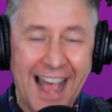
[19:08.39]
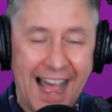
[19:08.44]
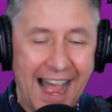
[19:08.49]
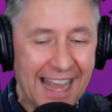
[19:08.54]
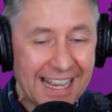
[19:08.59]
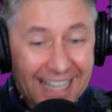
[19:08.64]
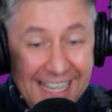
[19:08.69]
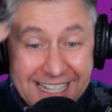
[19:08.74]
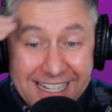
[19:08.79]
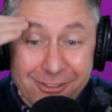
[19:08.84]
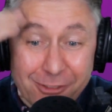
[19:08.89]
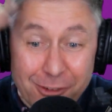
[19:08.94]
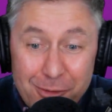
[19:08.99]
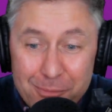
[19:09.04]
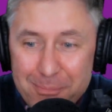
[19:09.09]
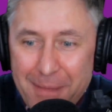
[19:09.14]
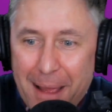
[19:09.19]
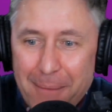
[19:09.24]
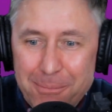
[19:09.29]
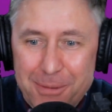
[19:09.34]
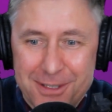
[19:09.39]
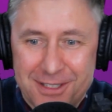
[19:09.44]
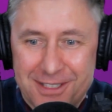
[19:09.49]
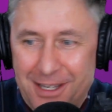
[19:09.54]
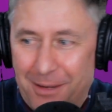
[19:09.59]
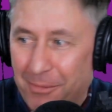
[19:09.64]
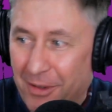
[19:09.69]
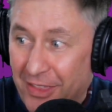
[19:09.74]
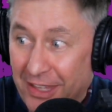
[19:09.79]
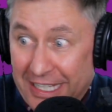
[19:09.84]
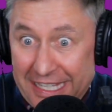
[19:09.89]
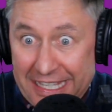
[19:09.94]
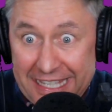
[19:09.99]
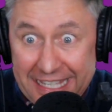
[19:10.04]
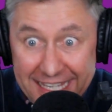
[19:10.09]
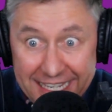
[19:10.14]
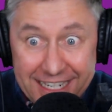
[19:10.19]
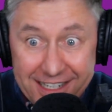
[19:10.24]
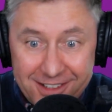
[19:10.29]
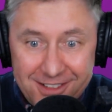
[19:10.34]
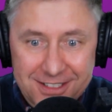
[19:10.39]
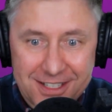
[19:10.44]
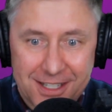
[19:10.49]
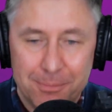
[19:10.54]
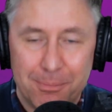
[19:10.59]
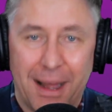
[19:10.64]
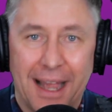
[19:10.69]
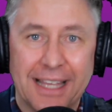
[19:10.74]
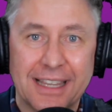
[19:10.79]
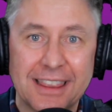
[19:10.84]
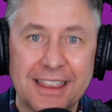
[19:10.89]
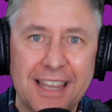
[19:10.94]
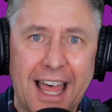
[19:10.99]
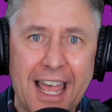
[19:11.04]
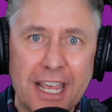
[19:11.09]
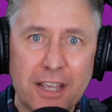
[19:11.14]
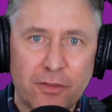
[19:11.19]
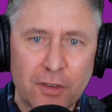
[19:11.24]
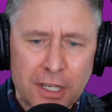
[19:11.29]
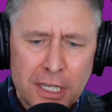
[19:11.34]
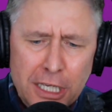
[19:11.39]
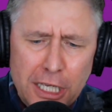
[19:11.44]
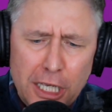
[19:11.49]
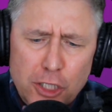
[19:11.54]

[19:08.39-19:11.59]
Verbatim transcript: I can't even remember some of the years in my life.